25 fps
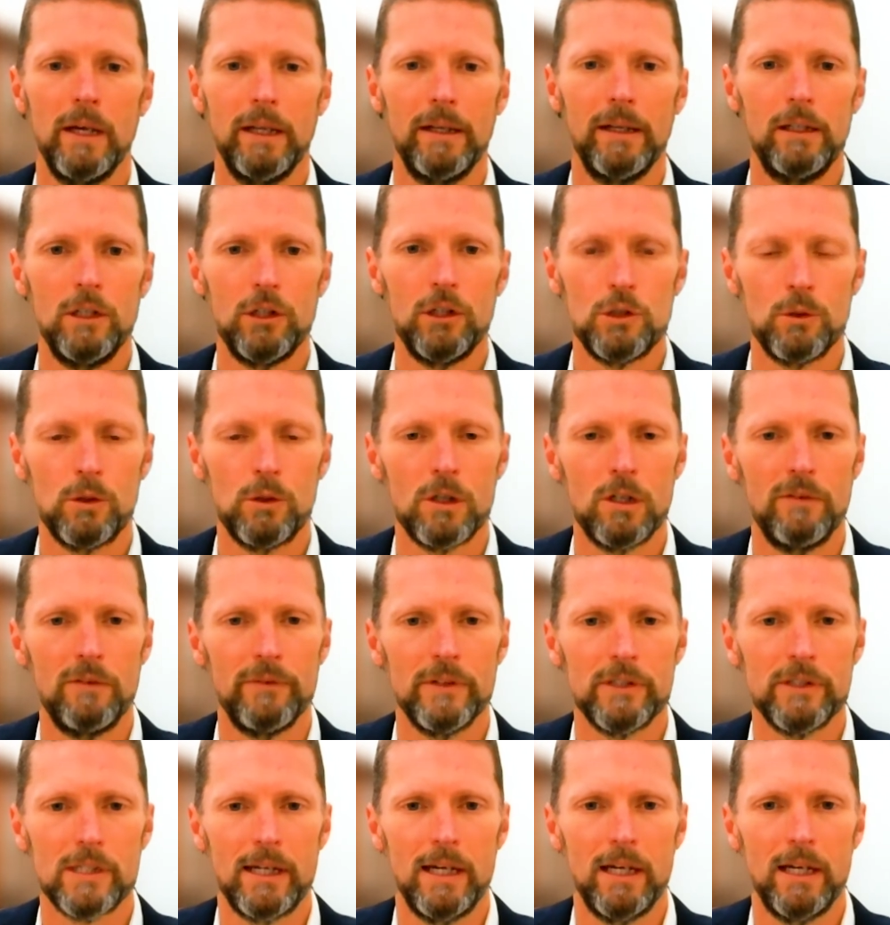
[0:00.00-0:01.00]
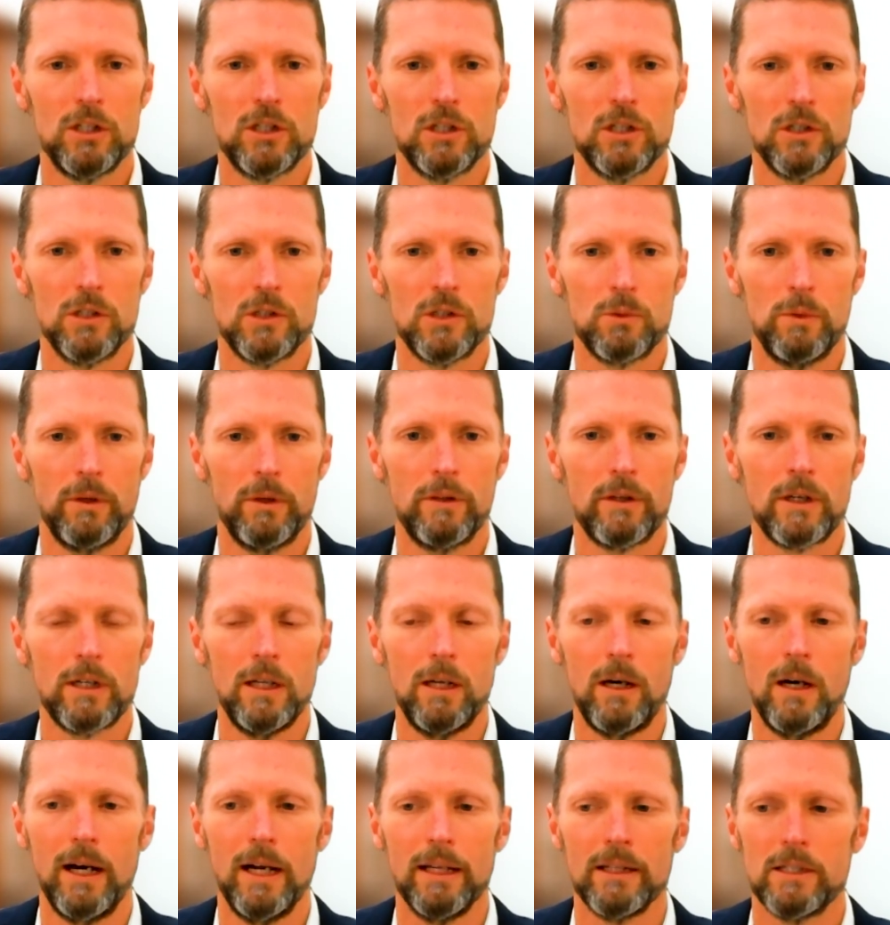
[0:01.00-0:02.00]
initial conversations with
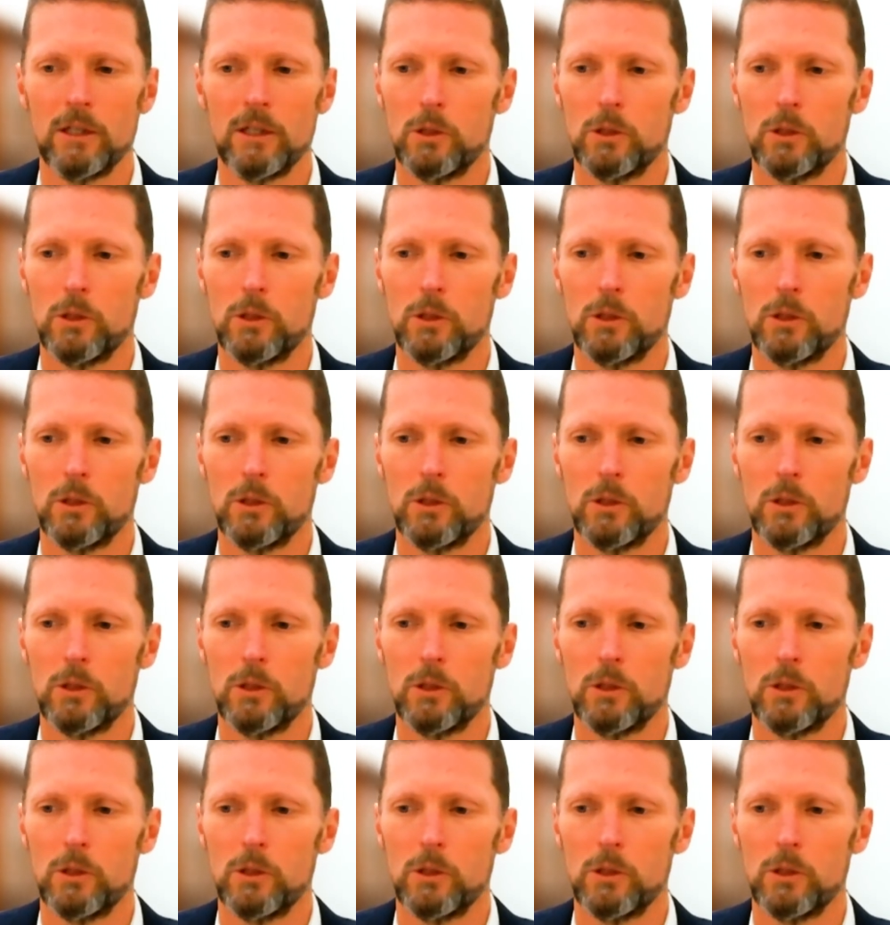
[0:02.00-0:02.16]
clients,